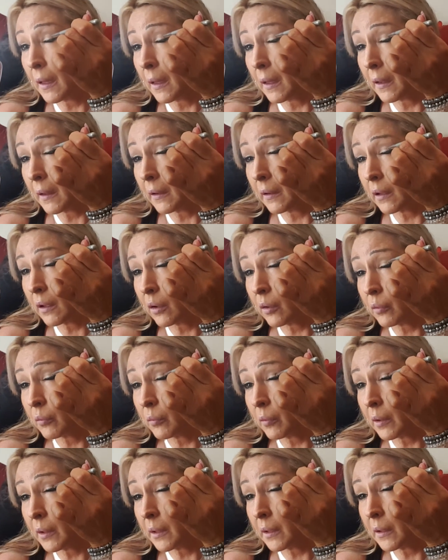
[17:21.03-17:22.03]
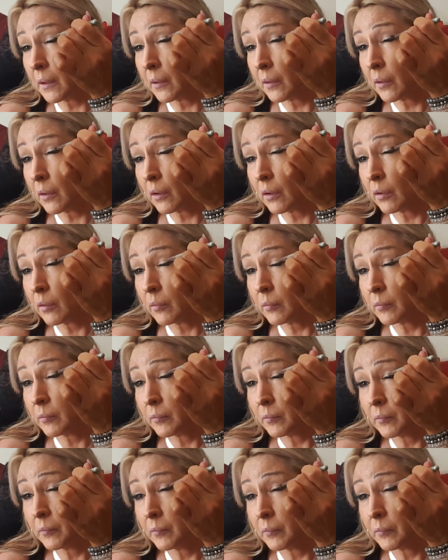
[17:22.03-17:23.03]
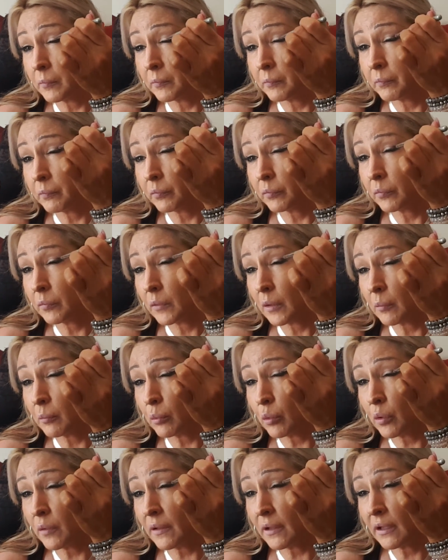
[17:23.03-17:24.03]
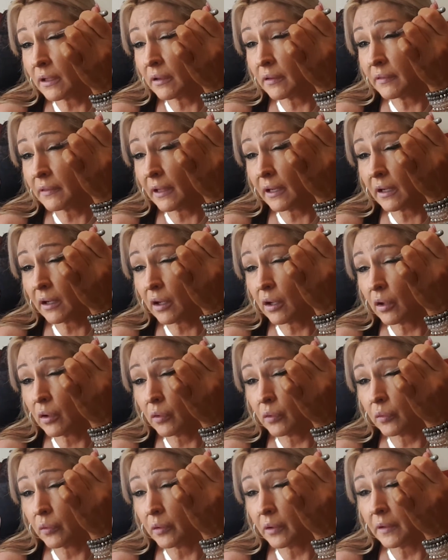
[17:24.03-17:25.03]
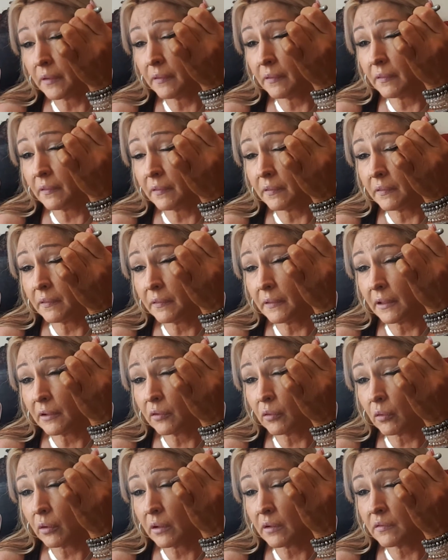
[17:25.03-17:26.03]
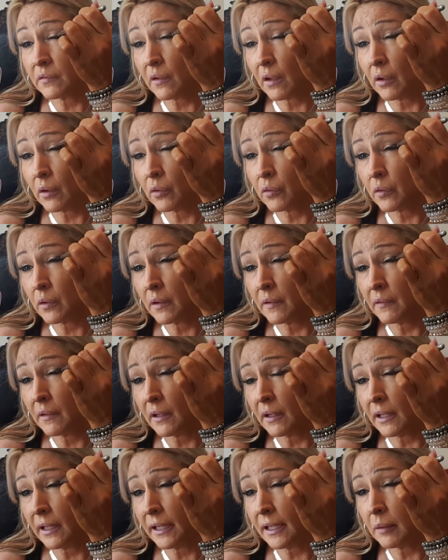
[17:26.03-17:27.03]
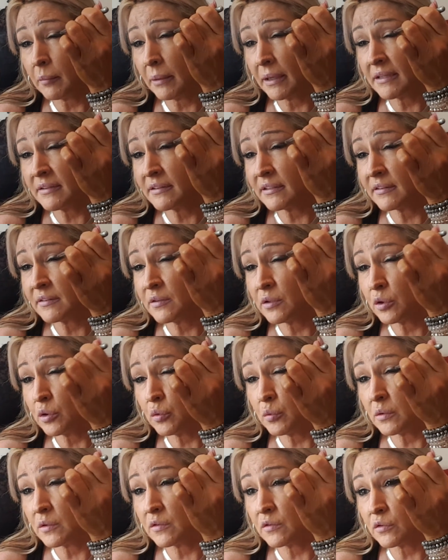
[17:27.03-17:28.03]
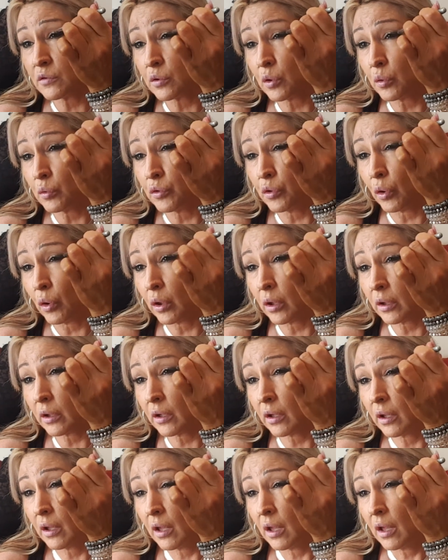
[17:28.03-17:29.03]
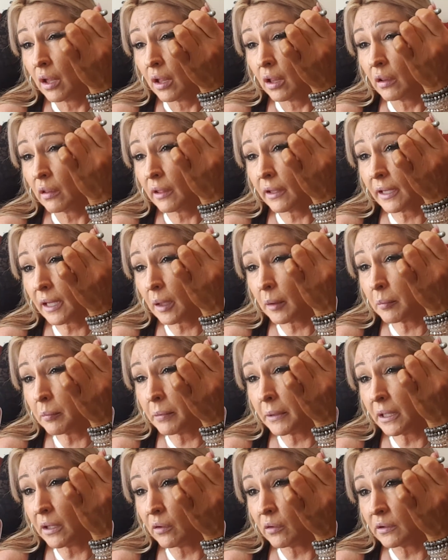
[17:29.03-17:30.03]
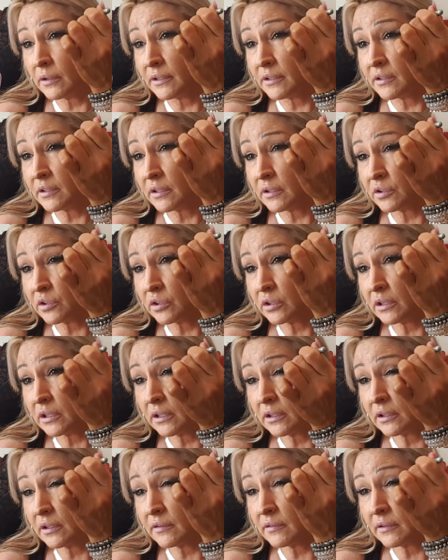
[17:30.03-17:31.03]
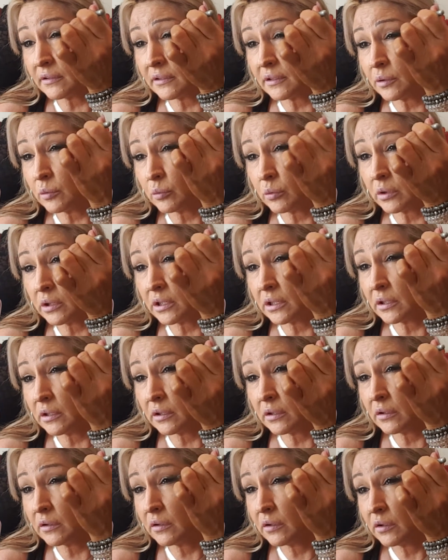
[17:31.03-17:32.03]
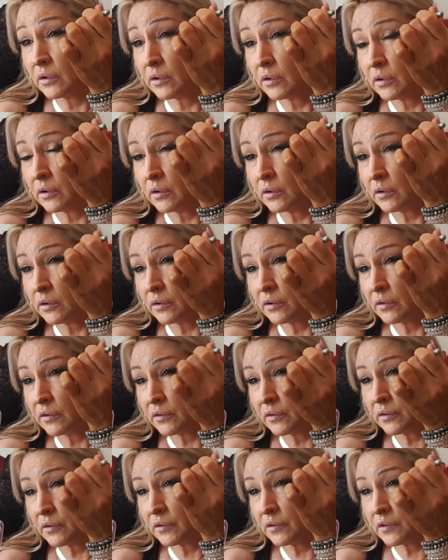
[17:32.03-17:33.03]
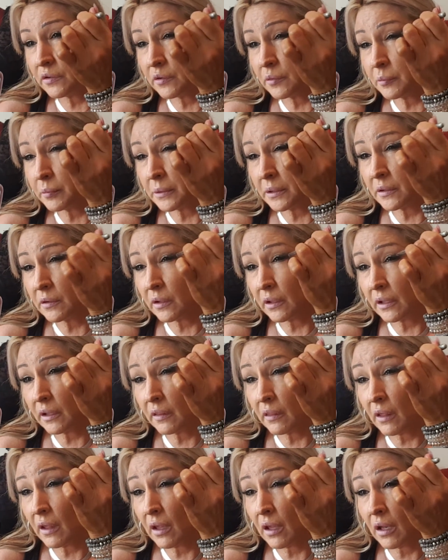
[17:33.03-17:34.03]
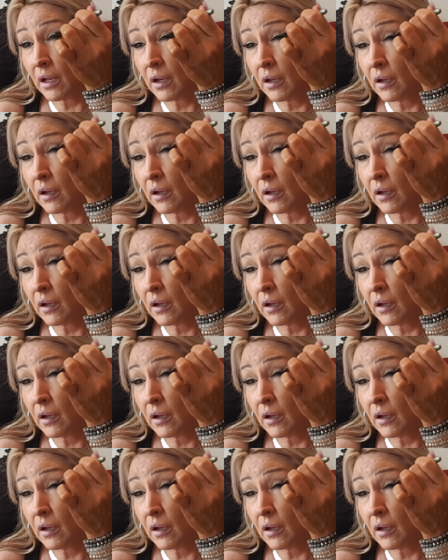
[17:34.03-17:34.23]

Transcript: And go right here. Boy, that color, in that darkest color in that Naked Basics too is so dark. Like I barely touched that because I didn't want it to be like that.